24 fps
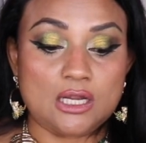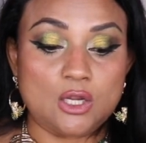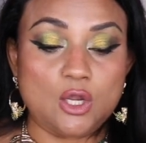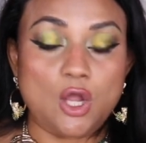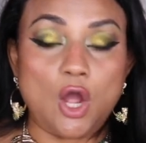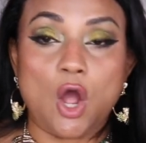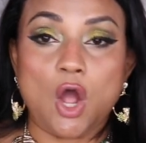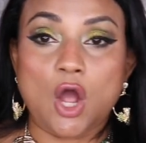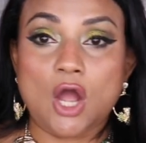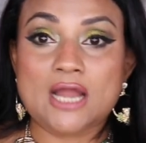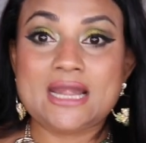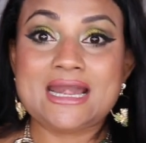
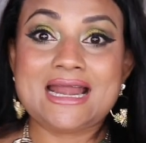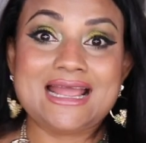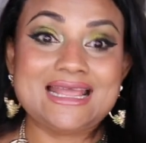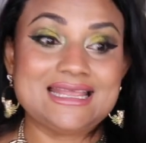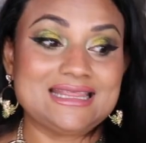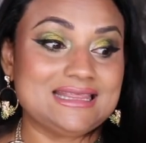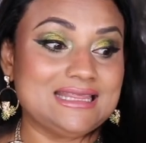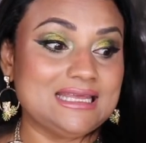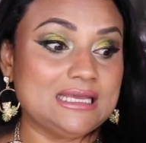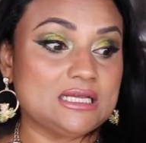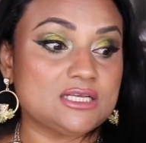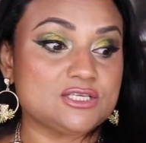gone I
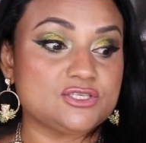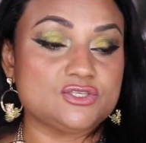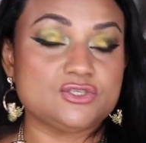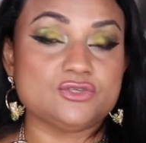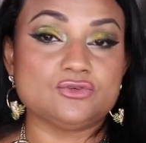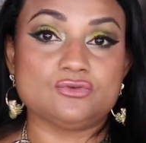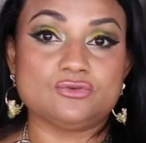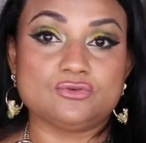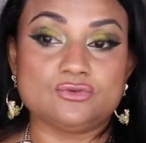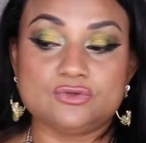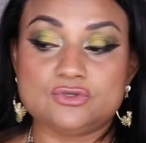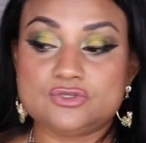think
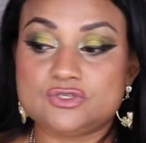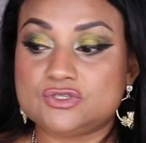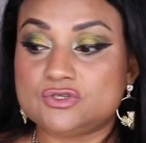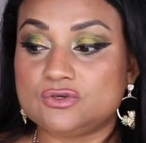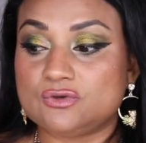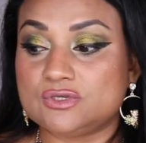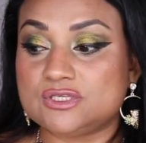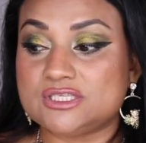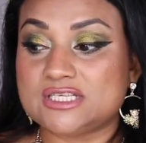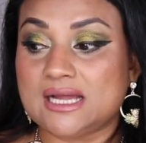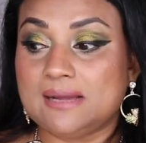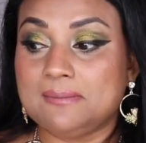soon
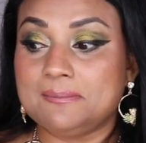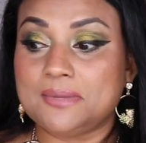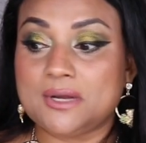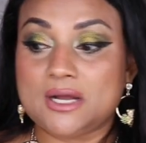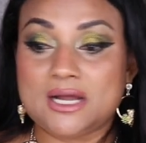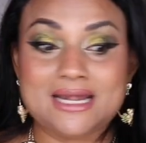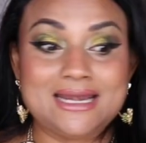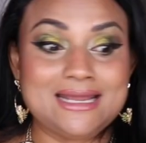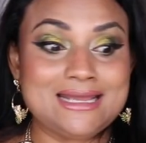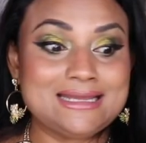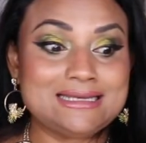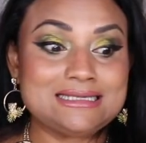so jump
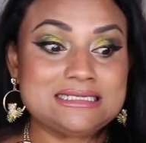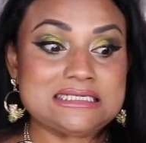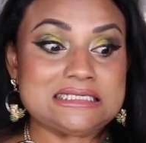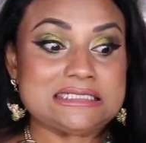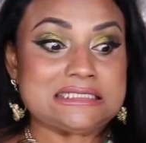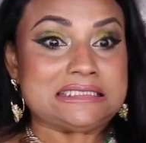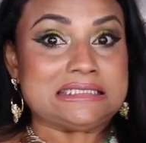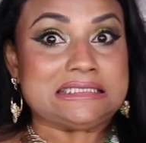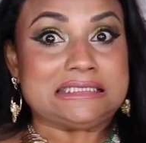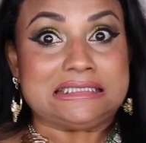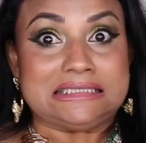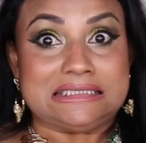on it
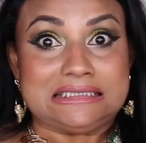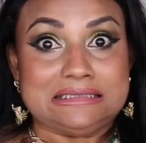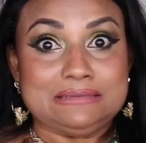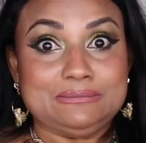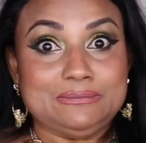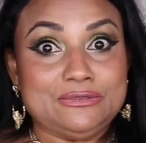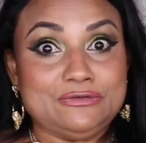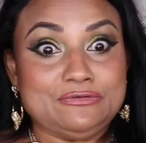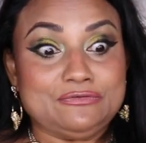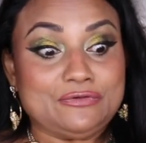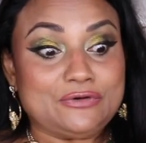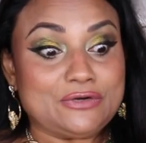
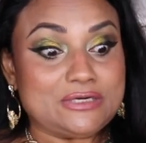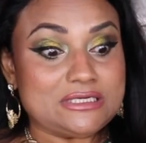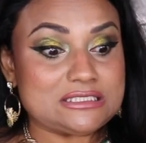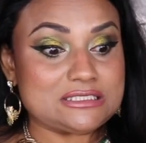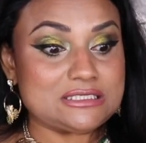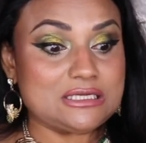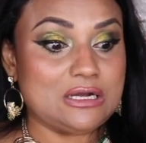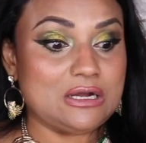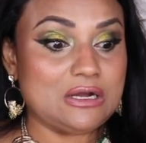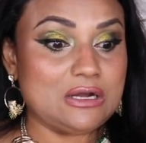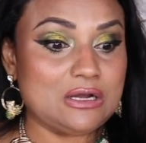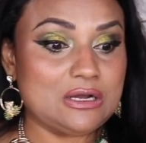before it's
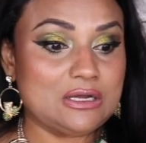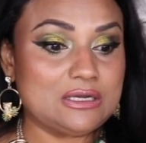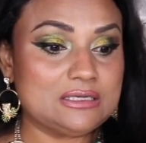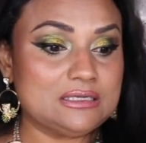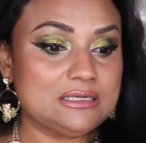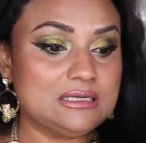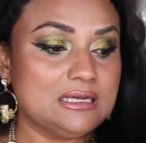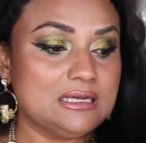gone